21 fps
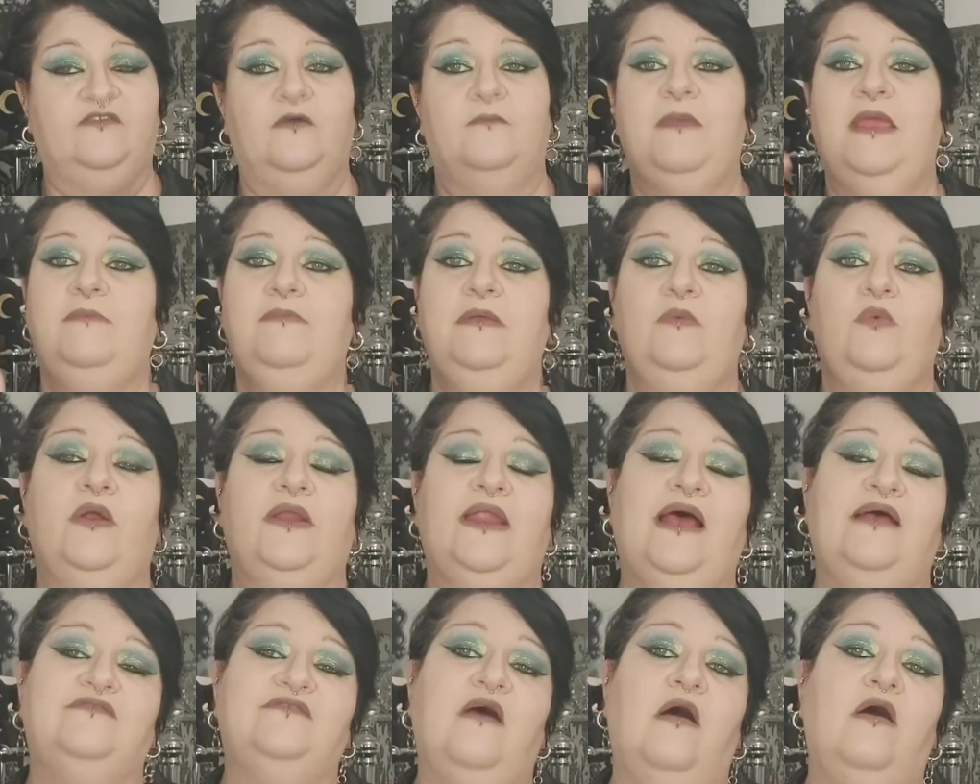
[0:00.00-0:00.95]
So maybe one
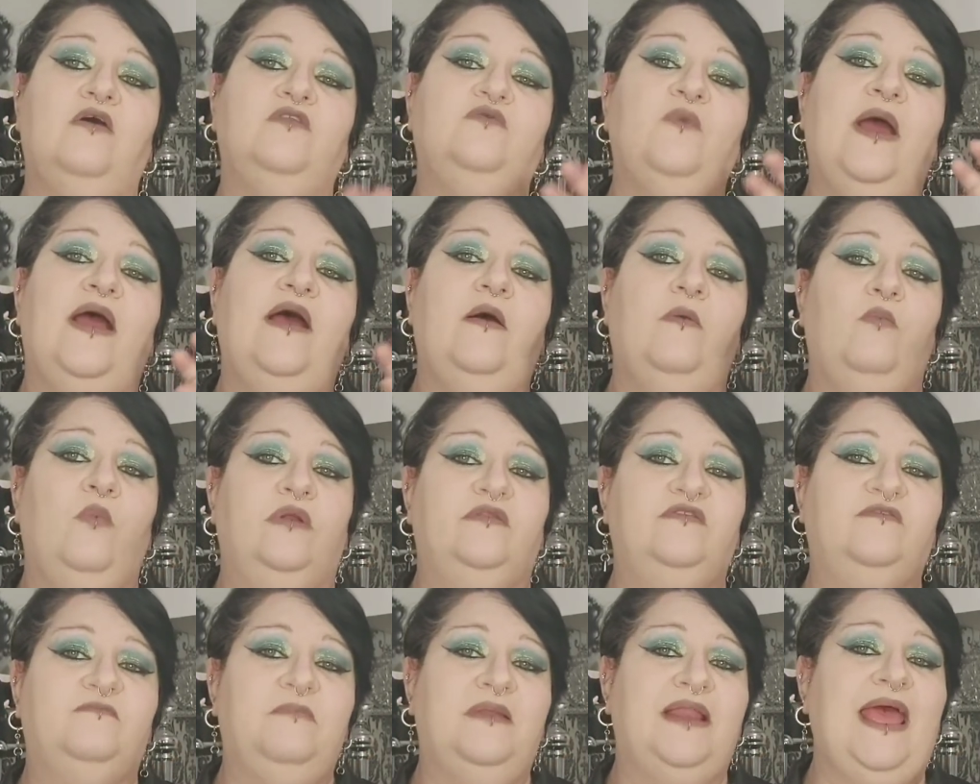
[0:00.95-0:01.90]
has hardware and
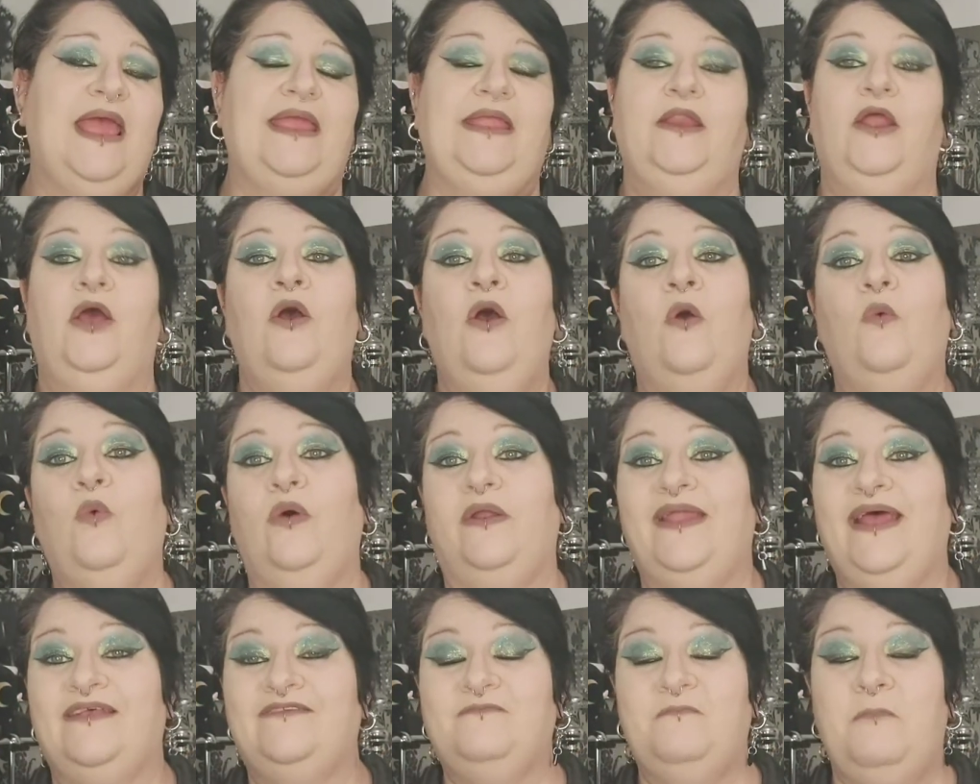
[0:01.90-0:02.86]
one's plain,
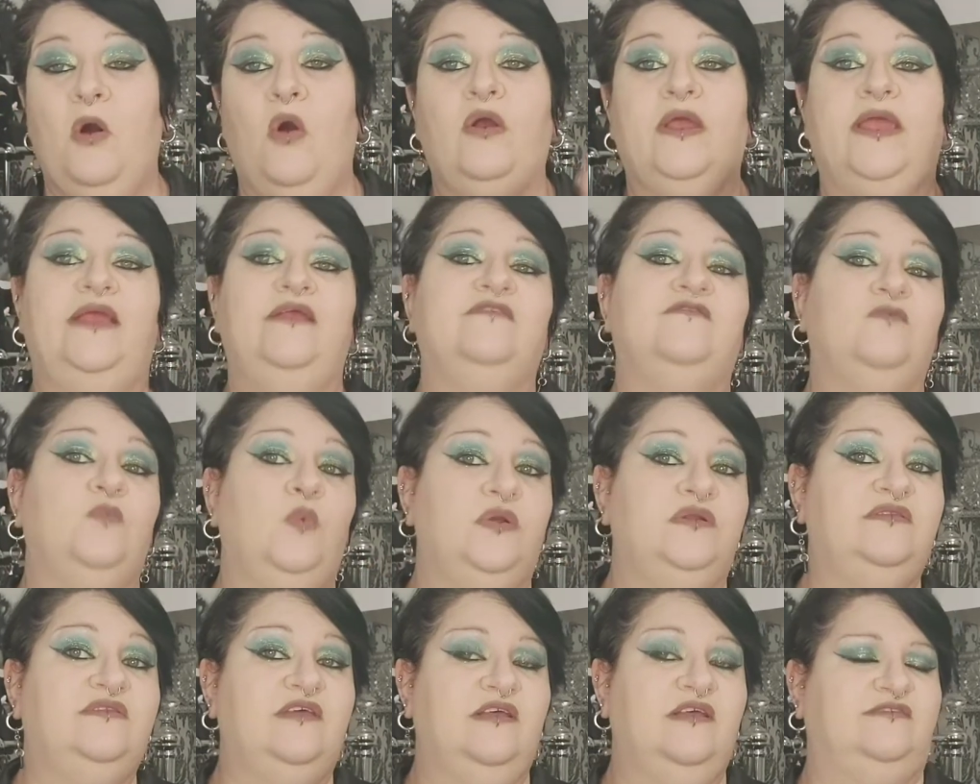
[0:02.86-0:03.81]
one has pockets,
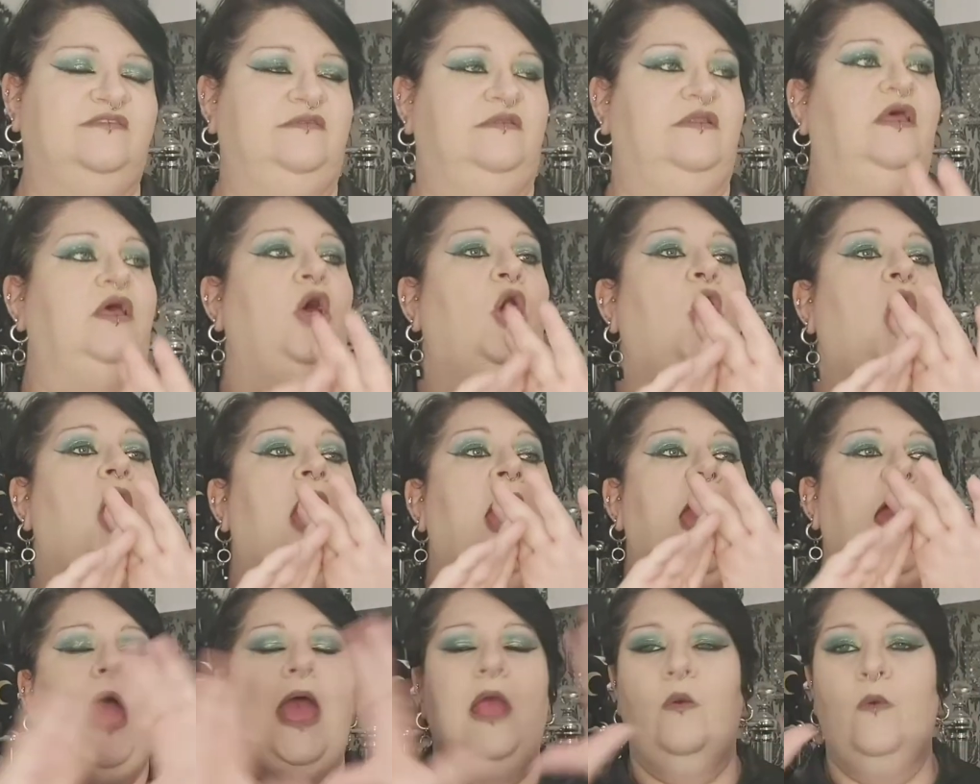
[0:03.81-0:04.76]
one doesn't.
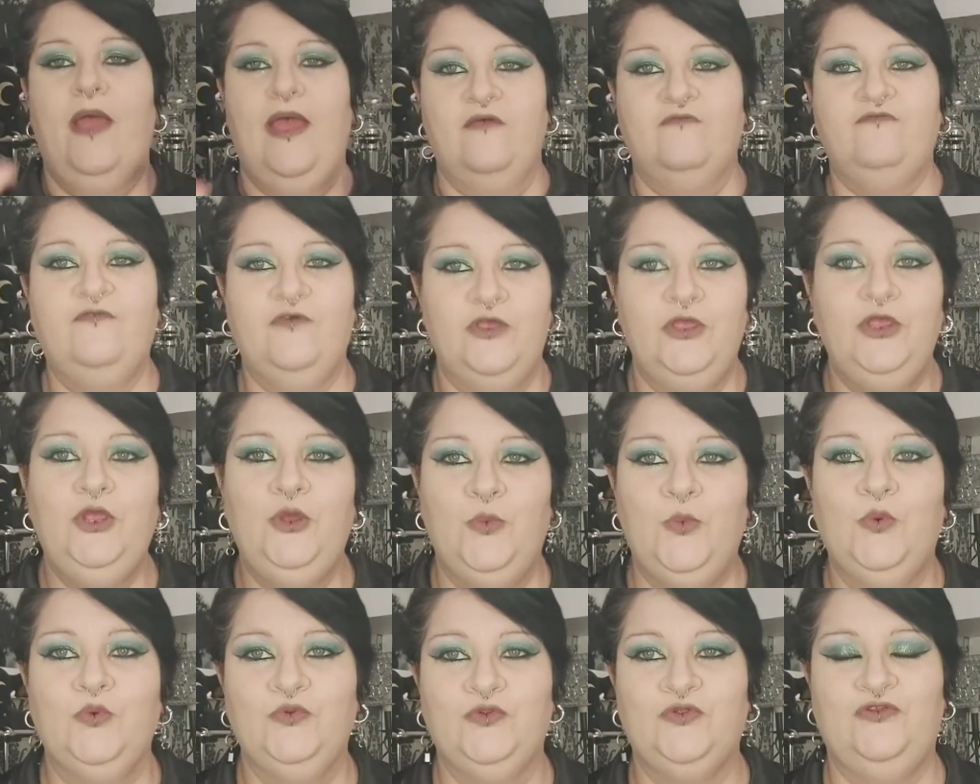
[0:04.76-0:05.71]
However you
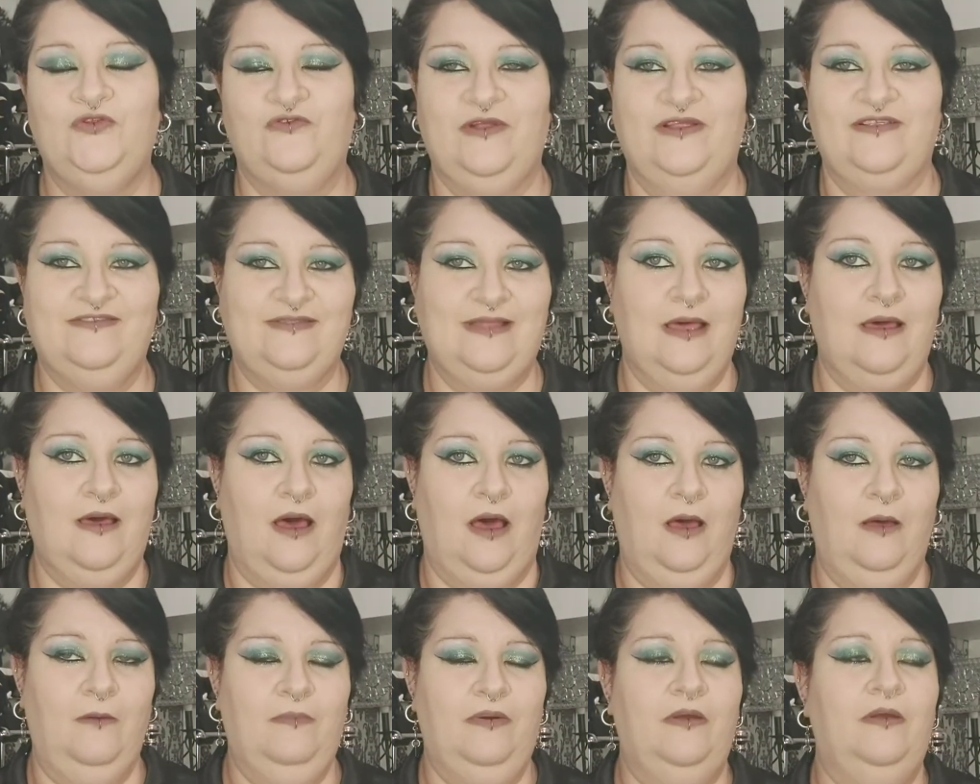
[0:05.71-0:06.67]
want to dress that
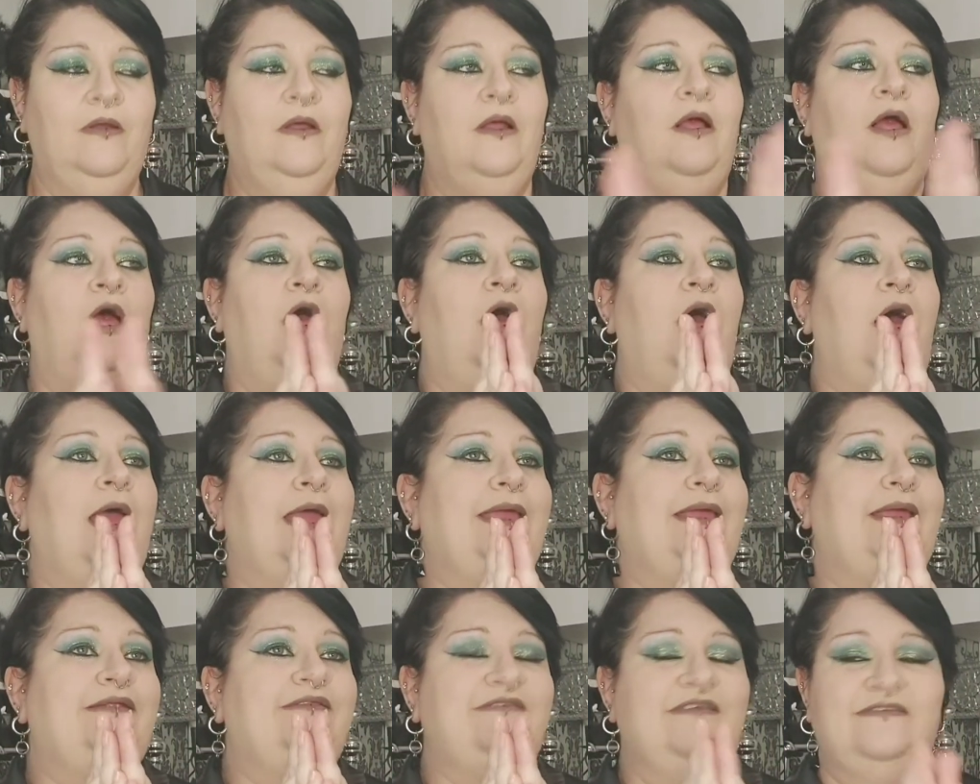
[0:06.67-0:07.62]
up,
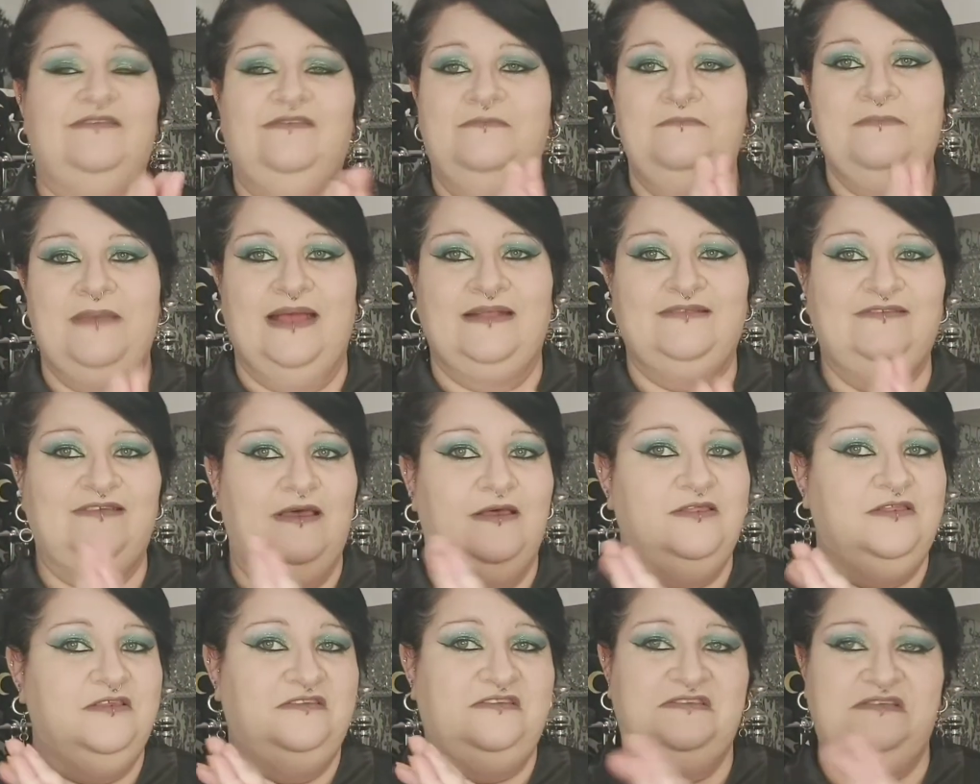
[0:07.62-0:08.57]
it doesn't
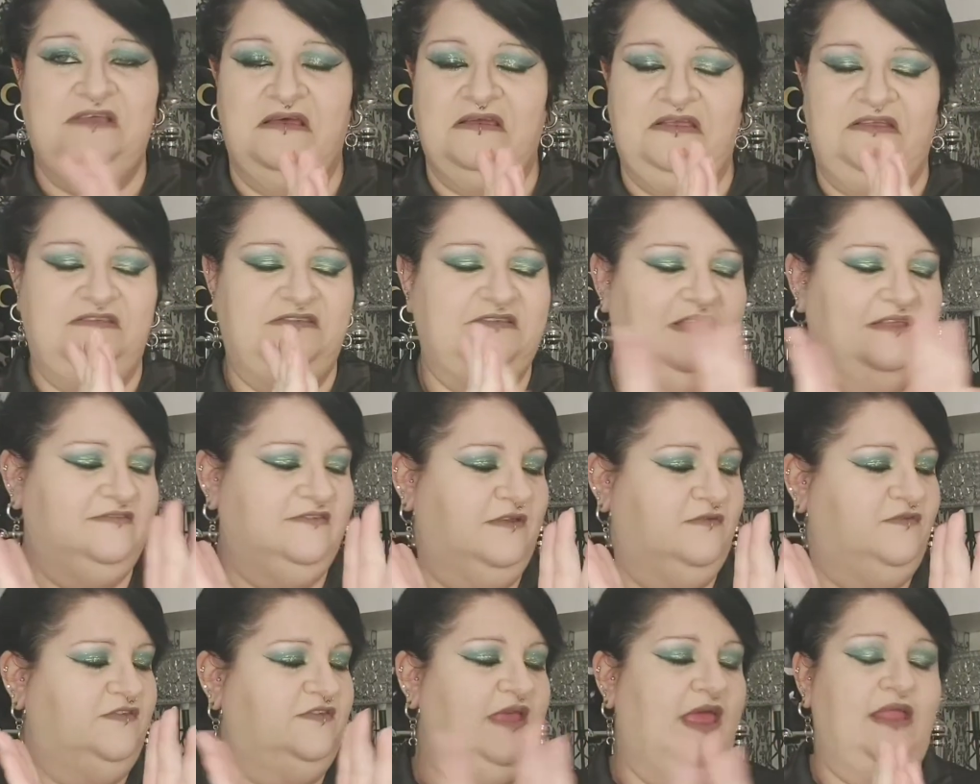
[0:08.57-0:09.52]
matter the size, as
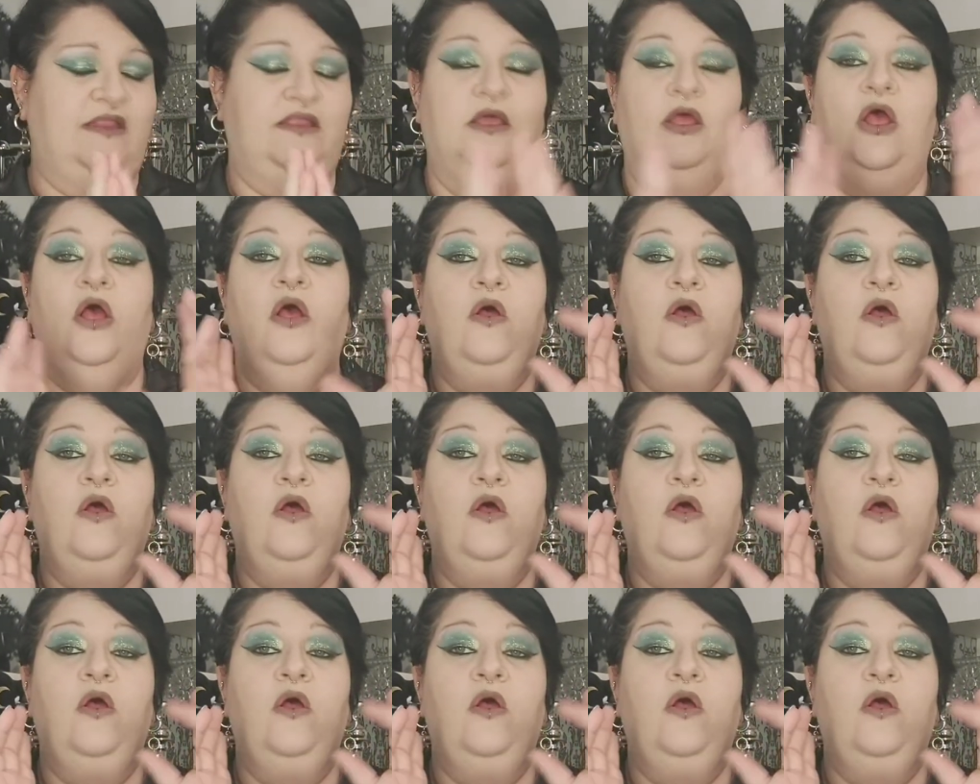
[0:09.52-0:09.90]
I've said.